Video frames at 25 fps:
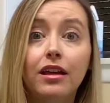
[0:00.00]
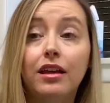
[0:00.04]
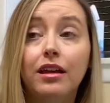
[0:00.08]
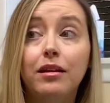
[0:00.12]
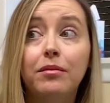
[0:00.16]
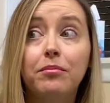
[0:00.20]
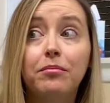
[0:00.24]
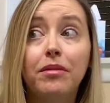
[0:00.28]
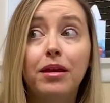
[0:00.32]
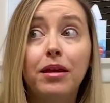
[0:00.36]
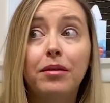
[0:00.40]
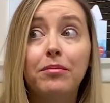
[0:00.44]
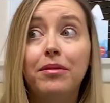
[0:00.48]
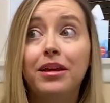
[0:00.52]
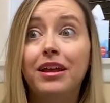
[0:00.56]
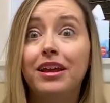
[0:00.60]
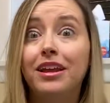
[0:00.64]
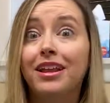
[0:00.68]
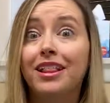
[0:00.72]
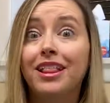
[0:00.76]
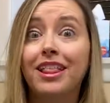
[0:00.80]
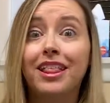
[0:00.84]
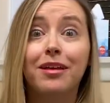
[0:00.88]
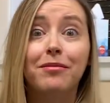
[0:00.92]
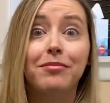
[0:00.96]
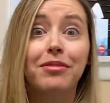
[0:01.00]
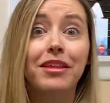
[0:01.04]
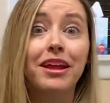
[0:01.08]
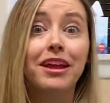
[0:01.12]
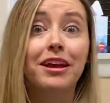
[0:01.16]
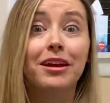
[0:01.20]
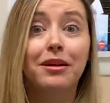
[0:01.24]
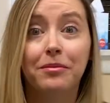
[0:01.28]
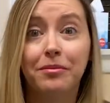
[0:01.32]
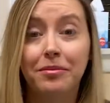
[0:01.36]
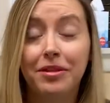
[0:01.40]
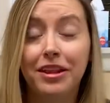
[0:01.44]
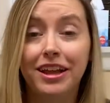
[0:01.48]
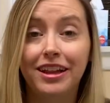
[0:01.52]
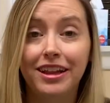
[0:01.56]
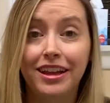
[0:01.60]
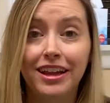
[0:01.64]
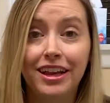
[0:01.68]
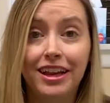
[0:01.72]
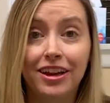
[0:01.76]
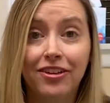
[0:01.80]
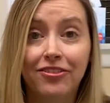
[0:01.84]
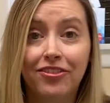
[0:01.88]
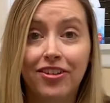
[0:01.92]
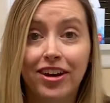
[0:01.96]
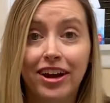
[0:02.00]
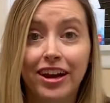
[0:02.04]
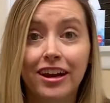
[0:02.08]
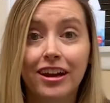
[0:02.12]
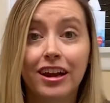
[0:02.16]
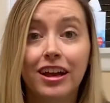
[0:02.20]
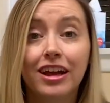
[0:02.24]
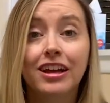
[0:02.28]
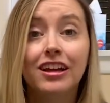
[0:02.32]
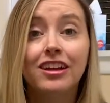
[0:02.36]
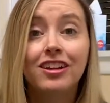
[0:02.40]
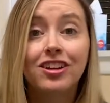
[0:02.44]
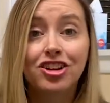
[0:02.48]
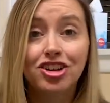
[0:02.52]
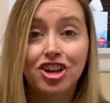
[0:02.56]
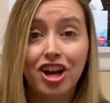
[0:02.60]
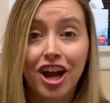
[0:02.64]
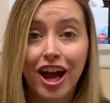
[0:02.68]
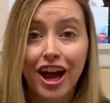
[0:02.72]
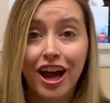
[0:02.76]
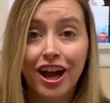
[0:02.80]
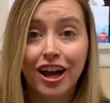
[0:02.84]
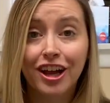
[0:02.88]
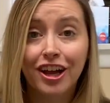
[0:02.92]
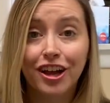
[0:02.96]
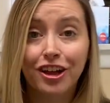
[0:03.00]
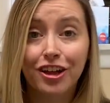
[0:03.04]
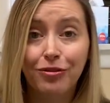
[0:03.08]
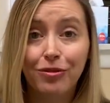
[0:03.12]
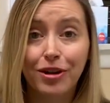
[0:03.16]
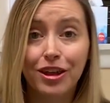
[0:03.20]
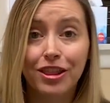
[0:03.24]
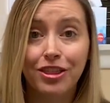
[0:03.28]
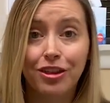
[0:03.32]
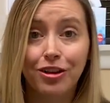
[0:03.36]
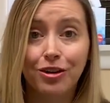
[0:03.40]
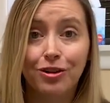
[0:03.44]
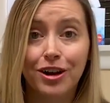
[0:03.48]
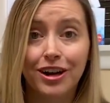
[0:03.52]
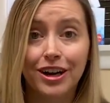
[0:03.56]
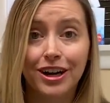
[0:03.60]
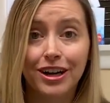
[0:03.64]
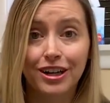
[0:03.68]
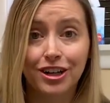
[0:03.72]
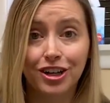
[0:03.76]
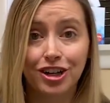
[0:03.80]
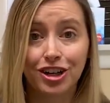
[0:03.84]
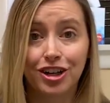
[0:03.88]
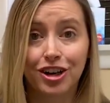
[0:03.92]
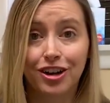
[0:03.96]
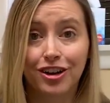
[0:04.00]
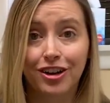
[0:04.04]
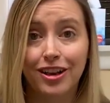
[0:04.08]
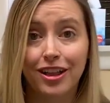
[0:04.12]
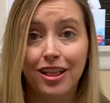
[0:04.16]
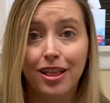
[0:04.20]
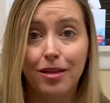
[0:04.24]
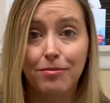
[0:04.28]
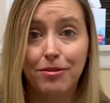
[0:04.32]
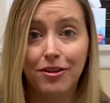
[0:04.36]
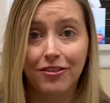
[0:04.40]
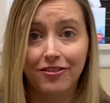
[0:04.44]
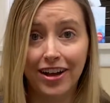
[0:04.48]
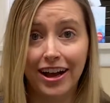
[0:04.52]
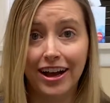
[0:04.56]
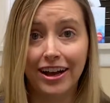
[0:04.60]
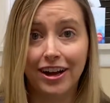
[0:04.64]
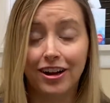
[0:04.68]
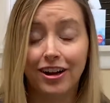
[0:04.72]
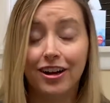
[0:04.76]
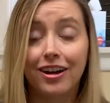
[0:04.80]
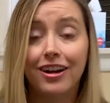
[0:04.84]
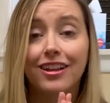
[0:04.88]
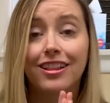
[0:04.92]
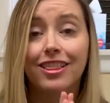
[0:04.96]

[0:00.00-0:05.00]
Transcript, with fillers: It may mean something completely different. Check with your insurance provider